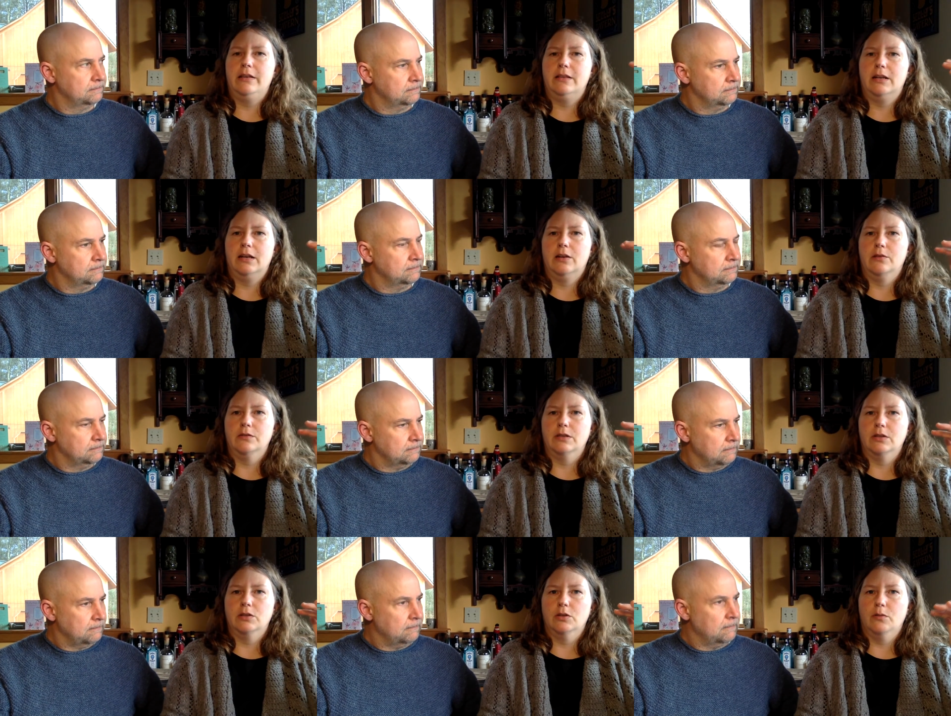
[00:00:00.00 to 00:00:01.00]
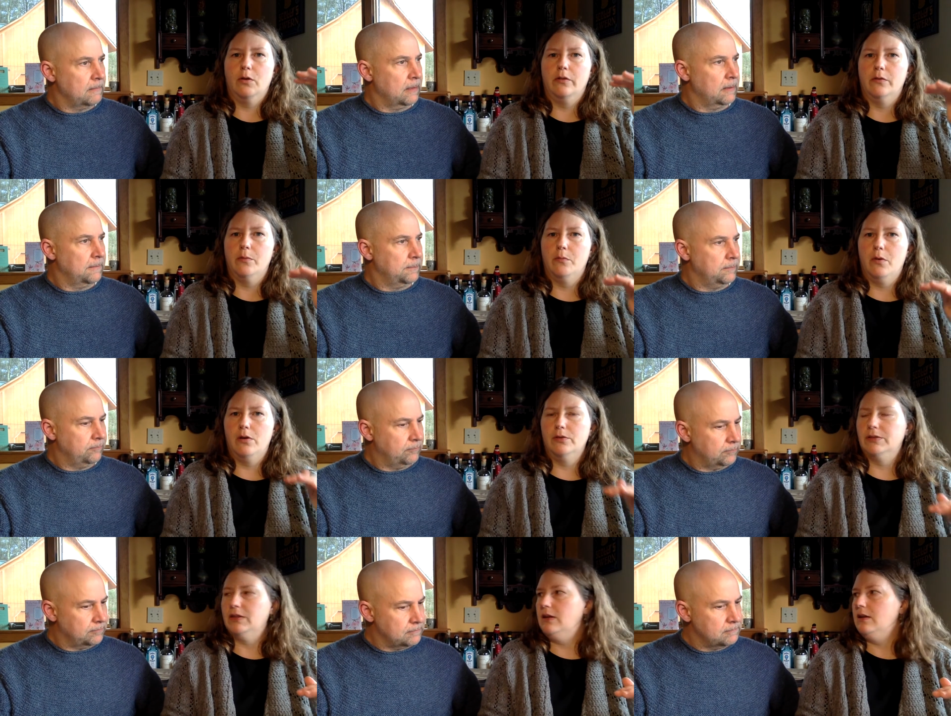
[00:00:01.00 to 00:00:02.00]
Speaker 1: and then it goes into more of a
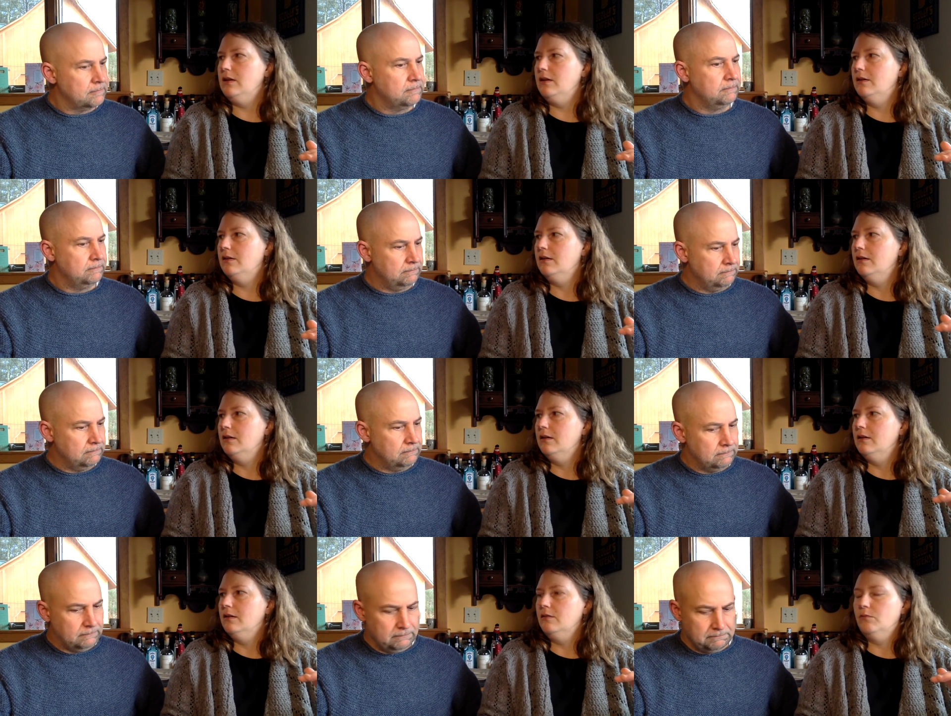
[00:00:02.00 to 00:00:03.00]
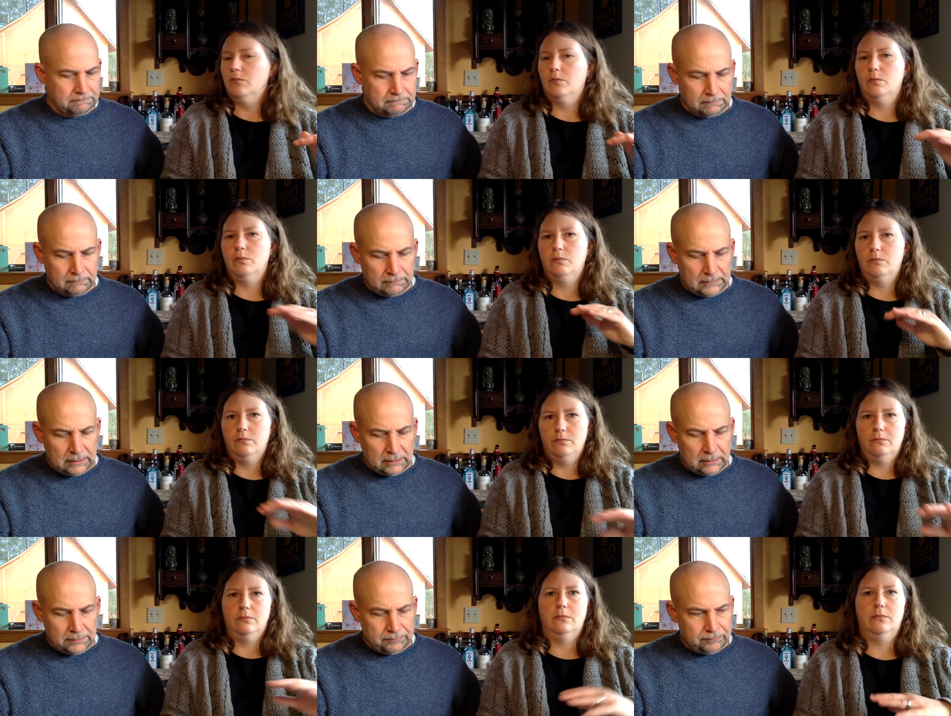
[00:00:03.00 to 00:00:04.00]
malty
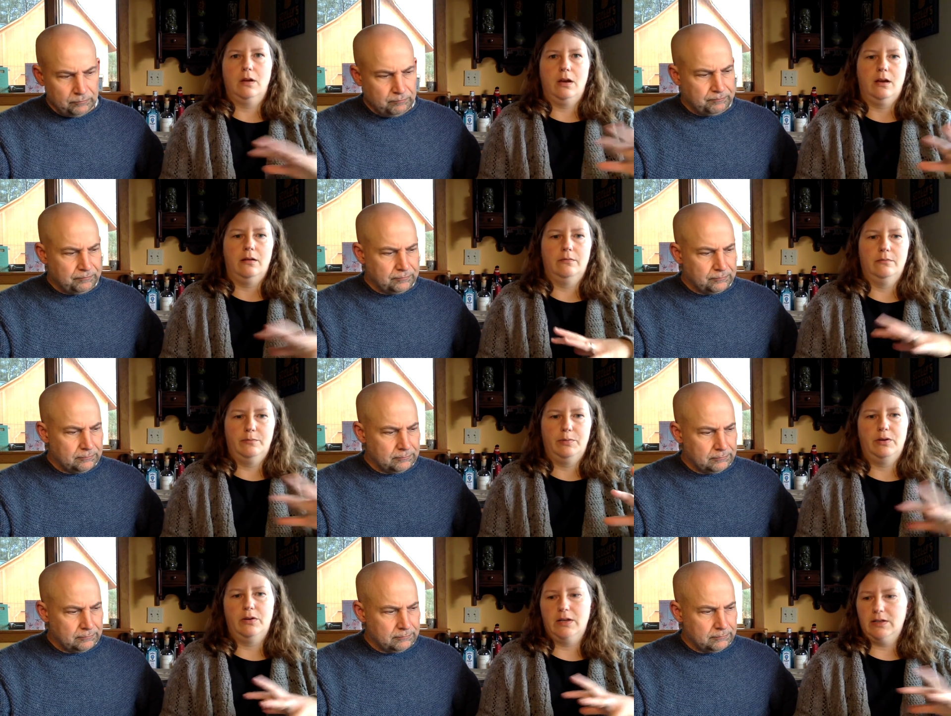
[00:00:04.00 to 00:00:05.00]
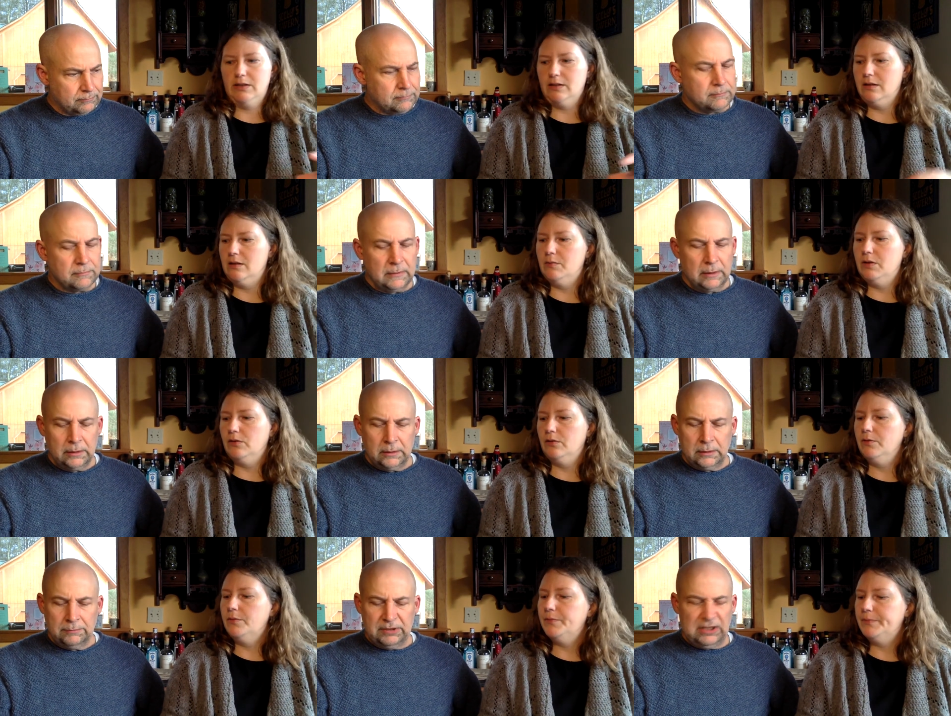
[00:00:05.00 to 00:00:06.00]
mm-hmm. um, bitterness in the
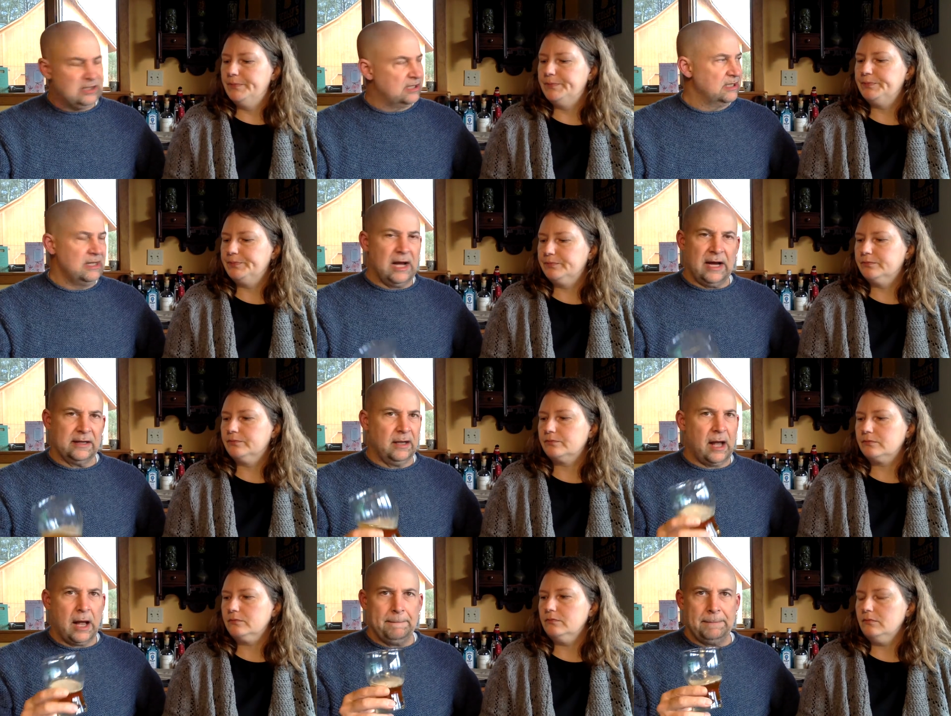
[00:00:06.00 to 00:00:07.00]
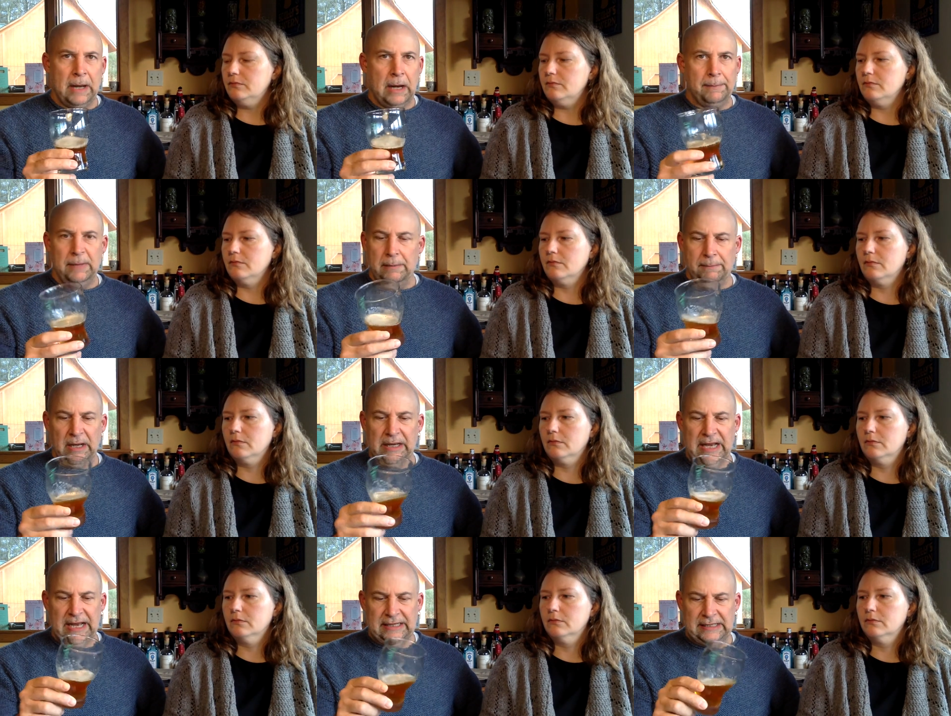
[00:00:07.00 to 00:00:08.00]
middle.
Speaker 2: But this is not a hop bomb
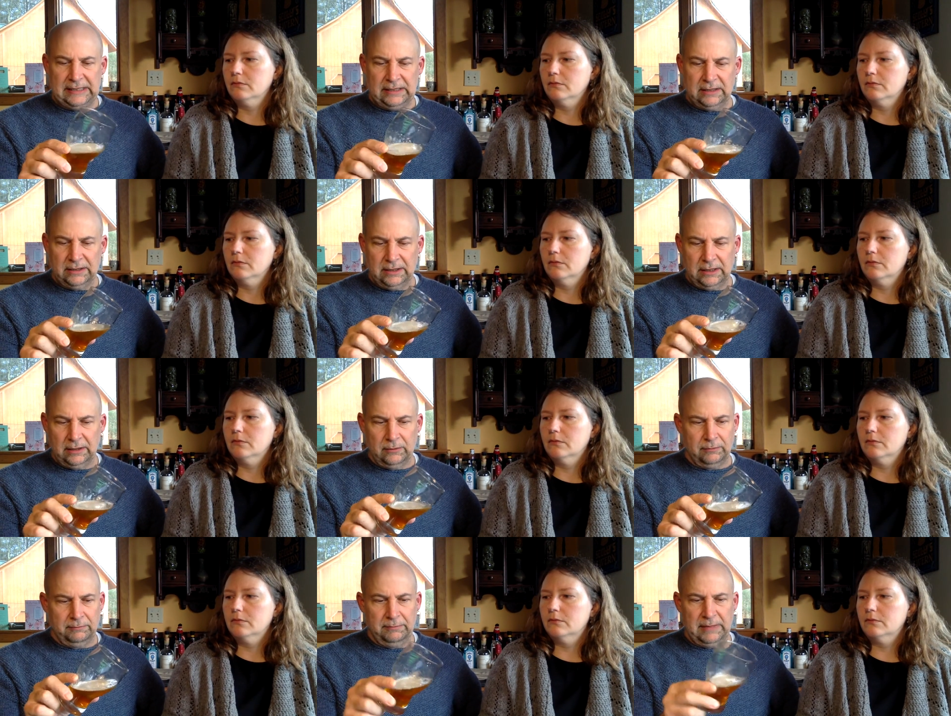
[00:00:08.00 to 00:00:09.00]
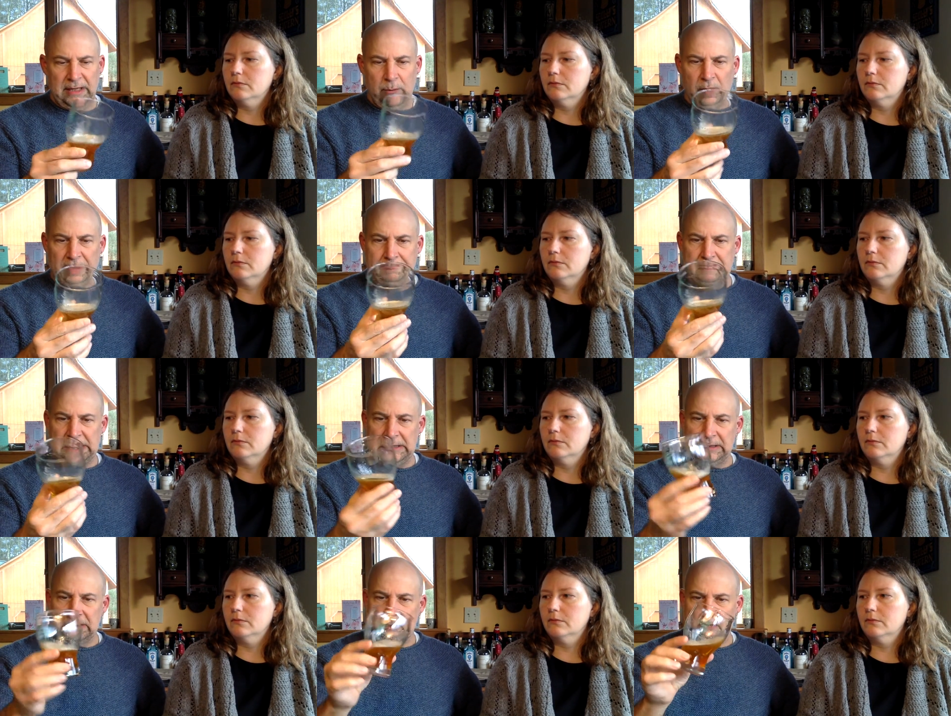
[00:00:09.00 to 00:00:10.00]
by any uh,
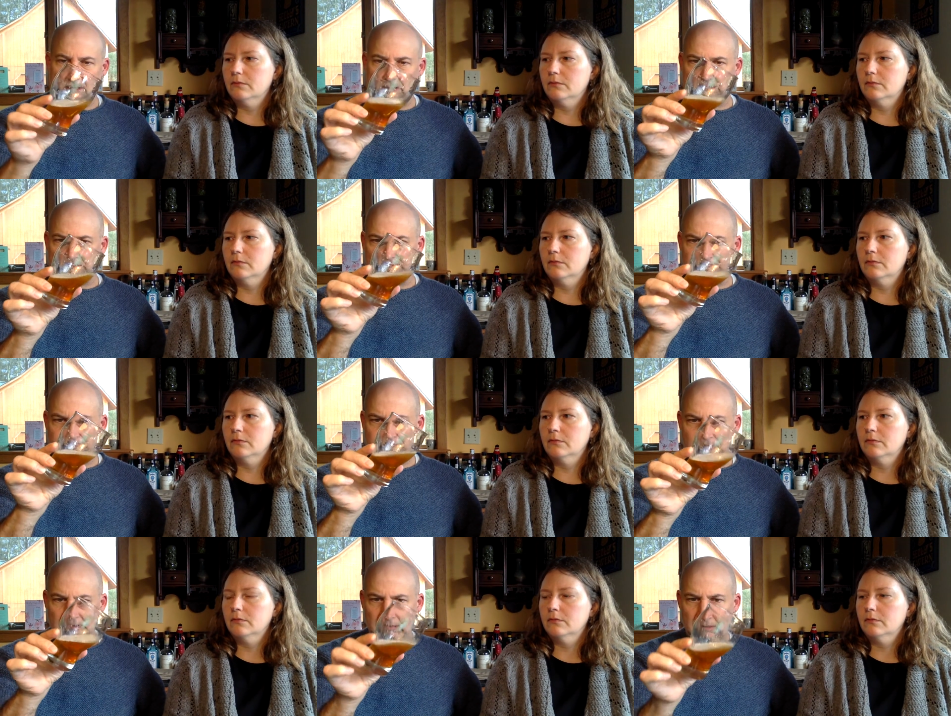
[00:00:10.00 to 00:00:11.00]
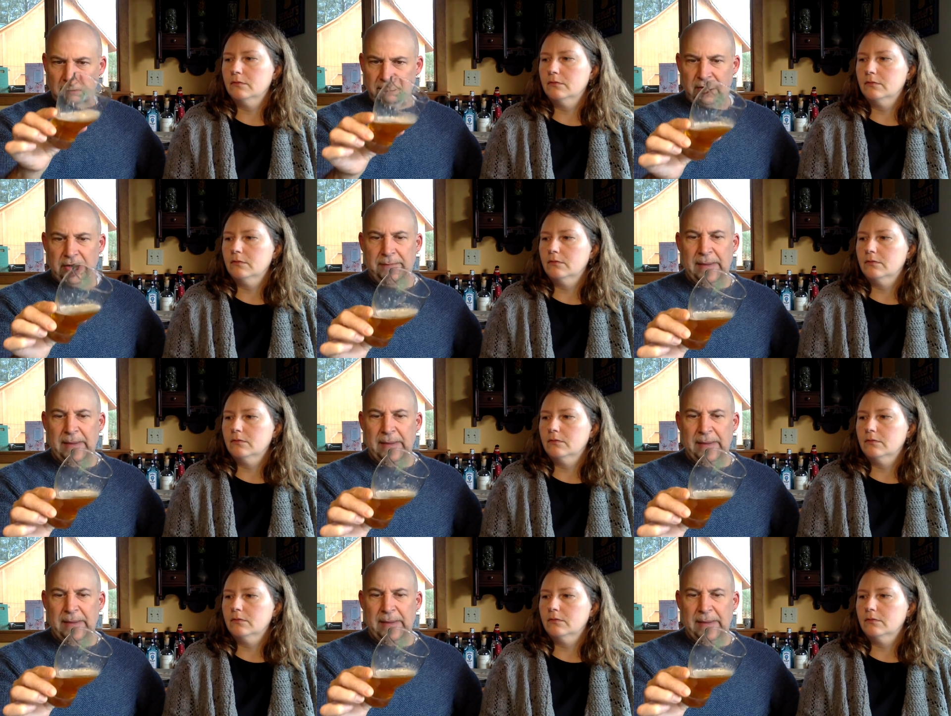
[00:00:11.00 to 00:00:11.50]
means. This is a very